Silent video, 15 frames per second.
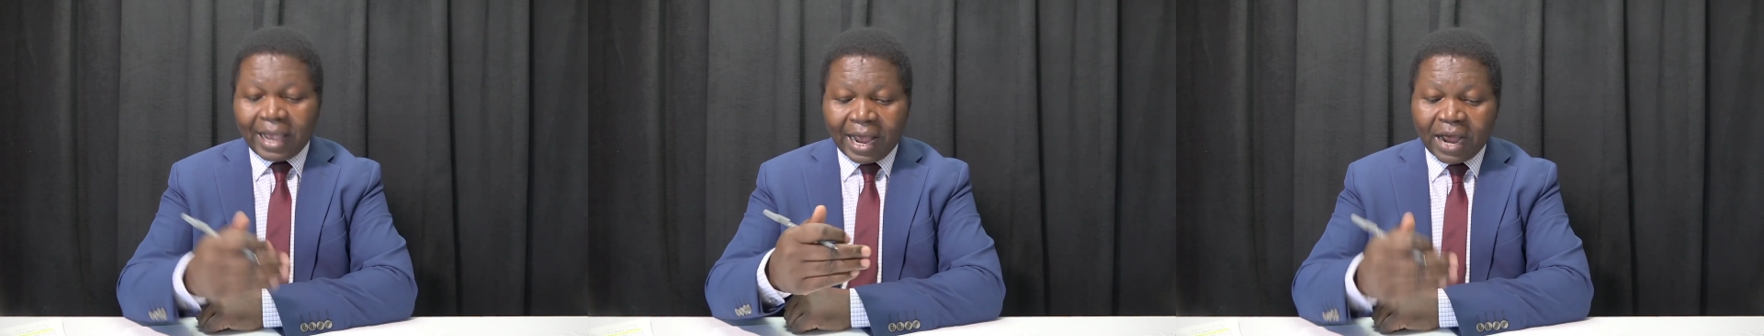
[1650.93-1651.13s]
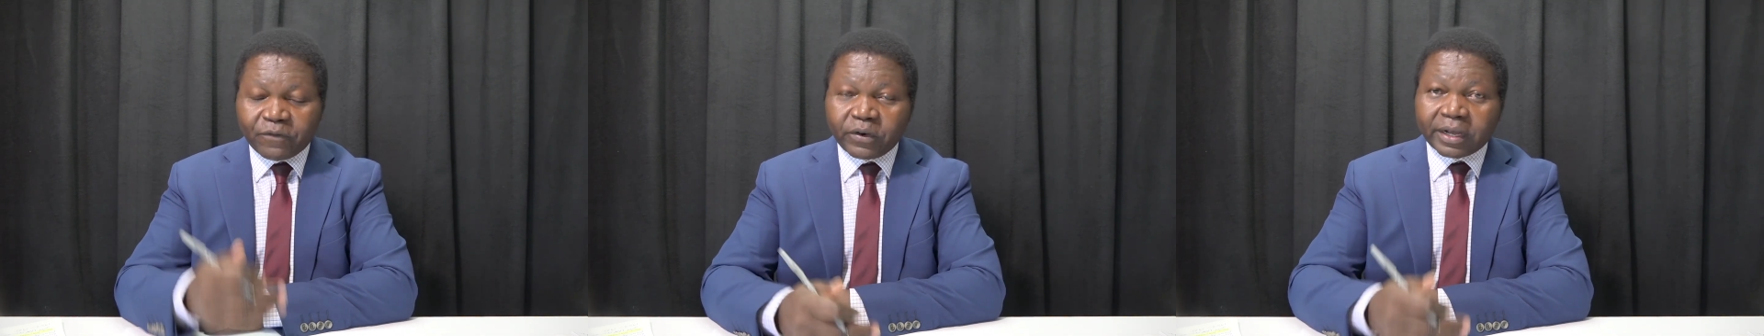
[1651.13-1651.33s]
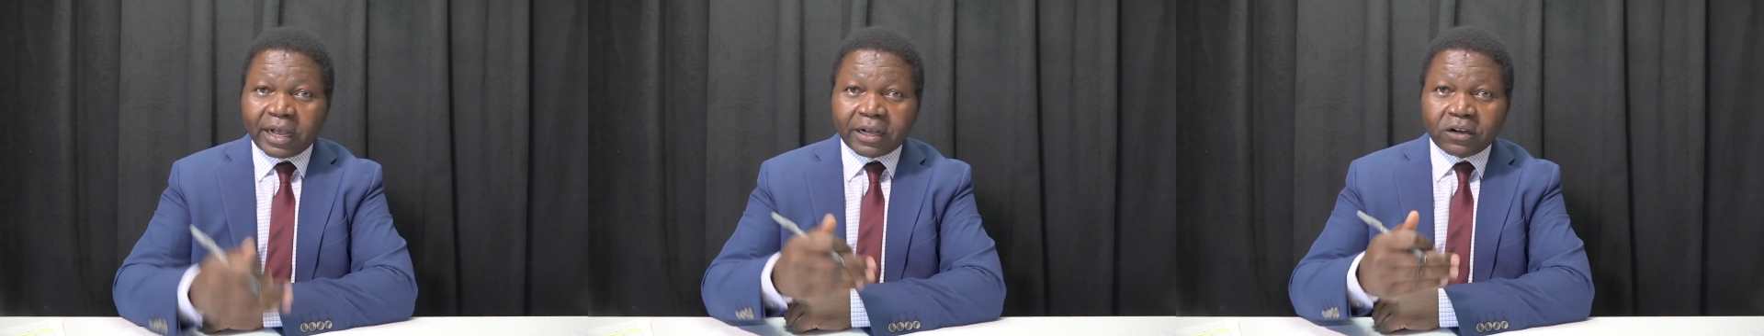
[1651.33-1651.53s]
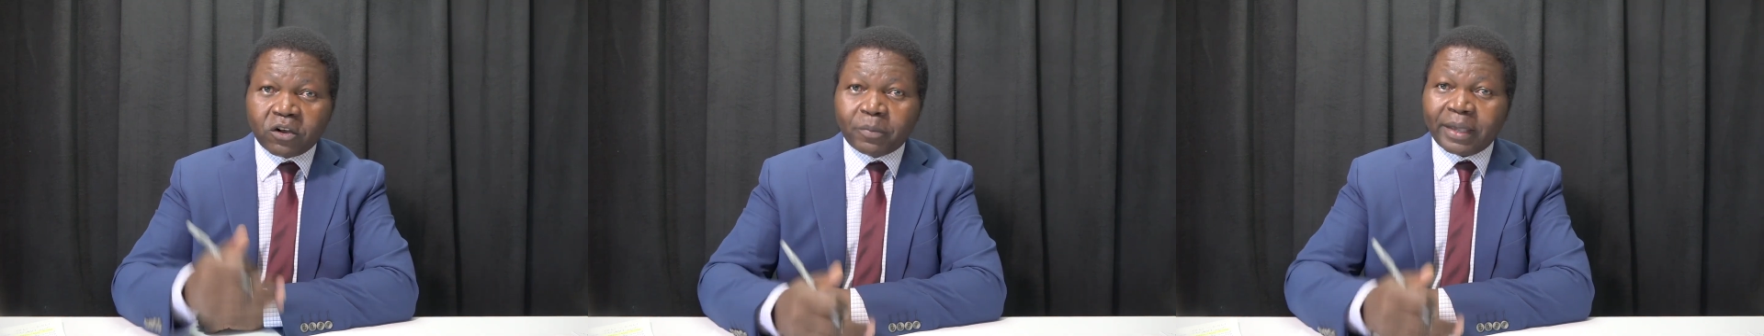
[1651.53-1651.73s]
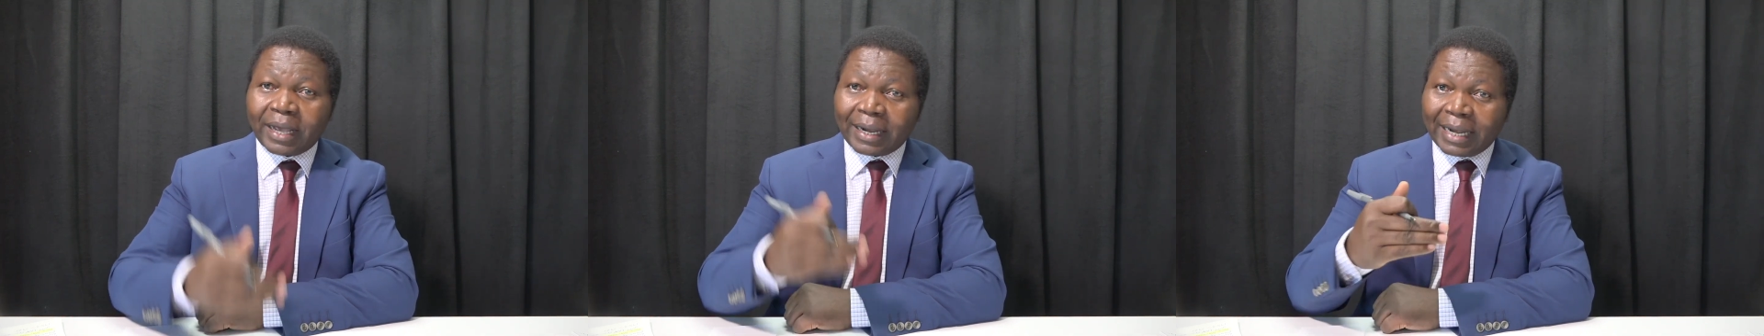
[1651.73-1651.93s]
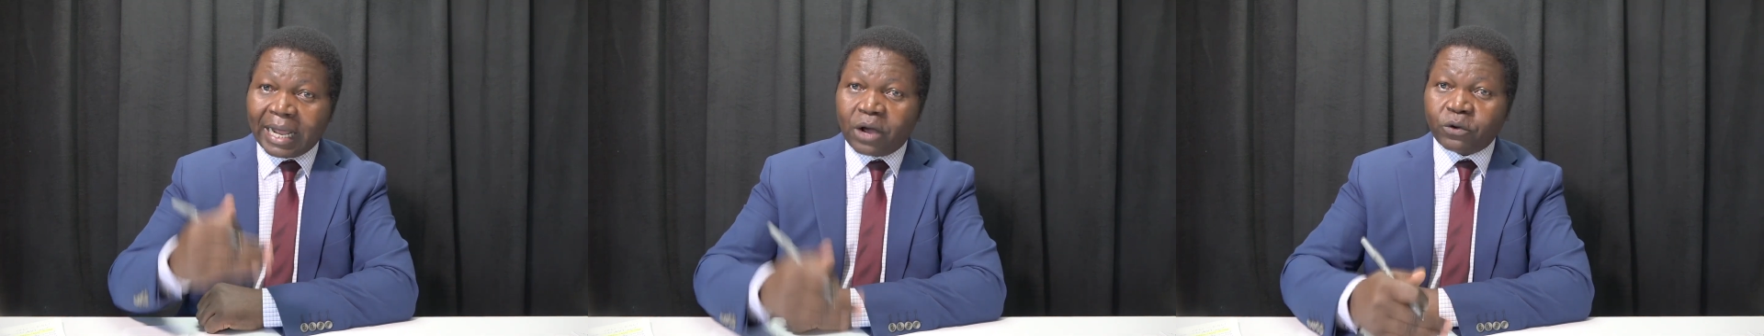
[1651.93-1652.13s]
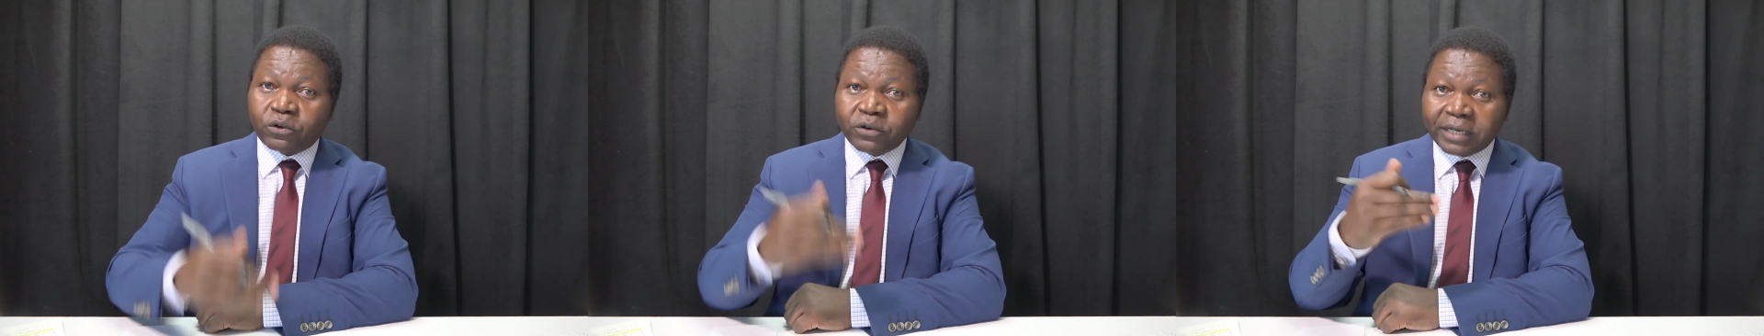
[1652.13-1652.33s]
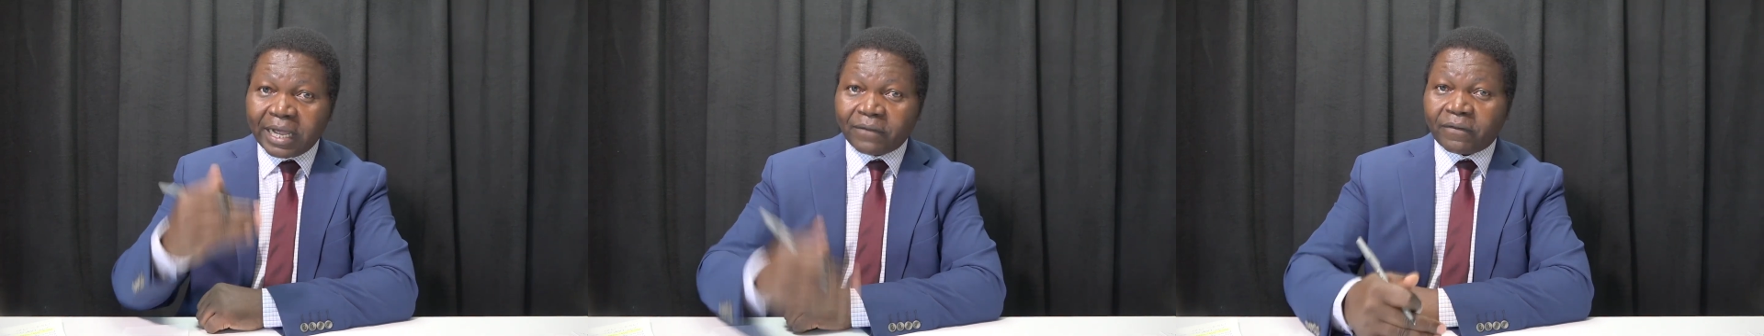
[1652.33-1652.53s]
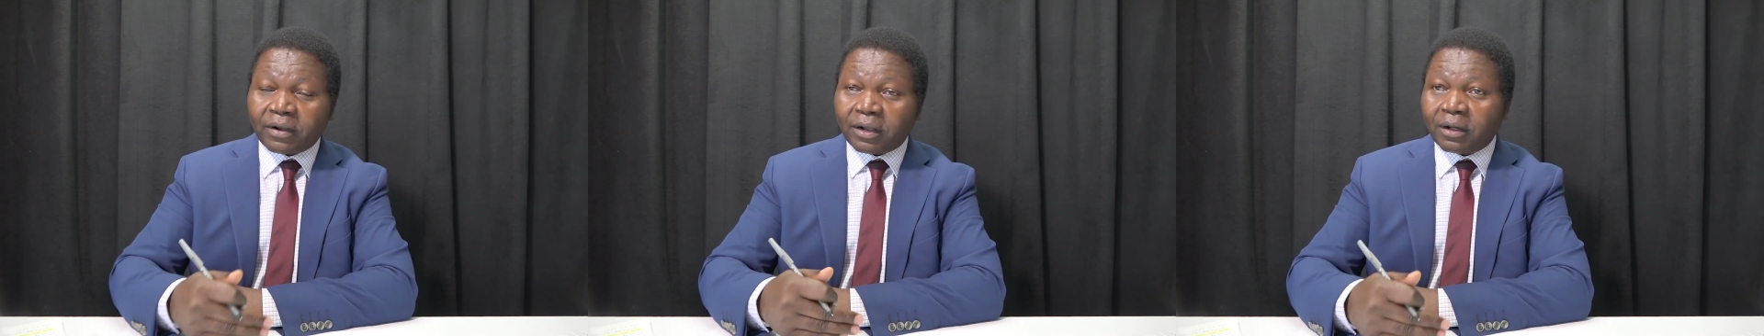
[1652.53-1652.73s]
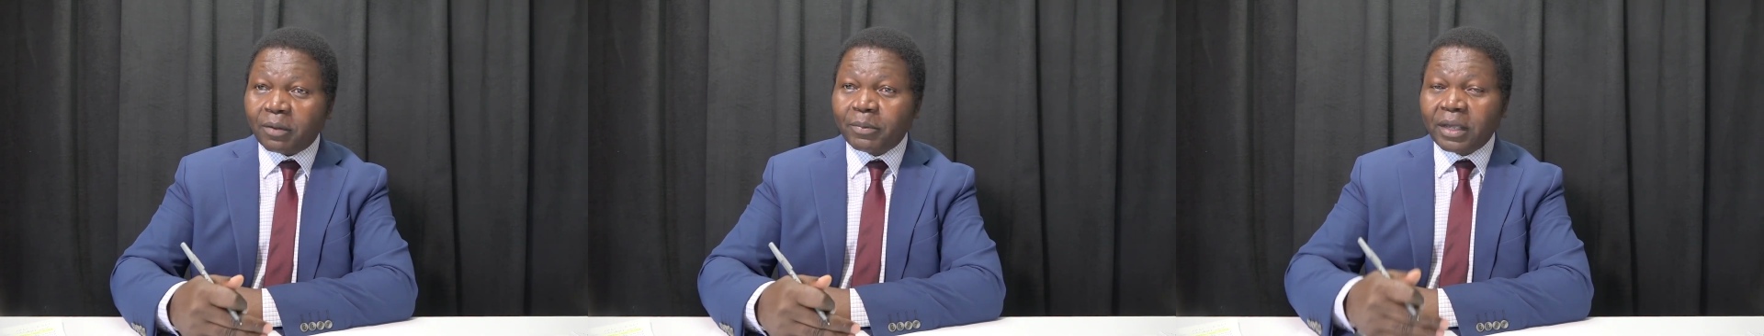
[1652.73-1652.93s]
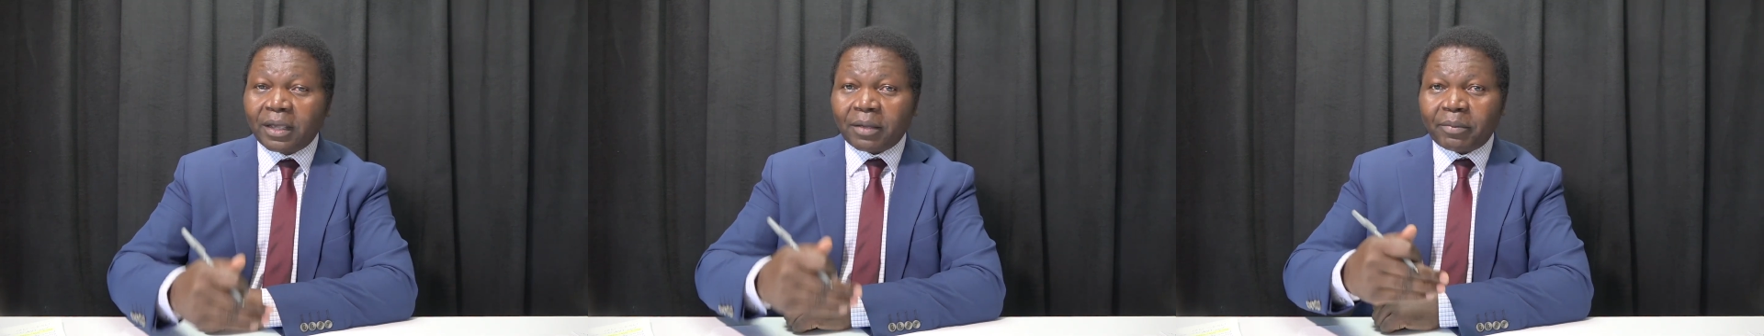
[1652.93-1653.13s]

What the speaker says: Africa cannot be allowed to develop,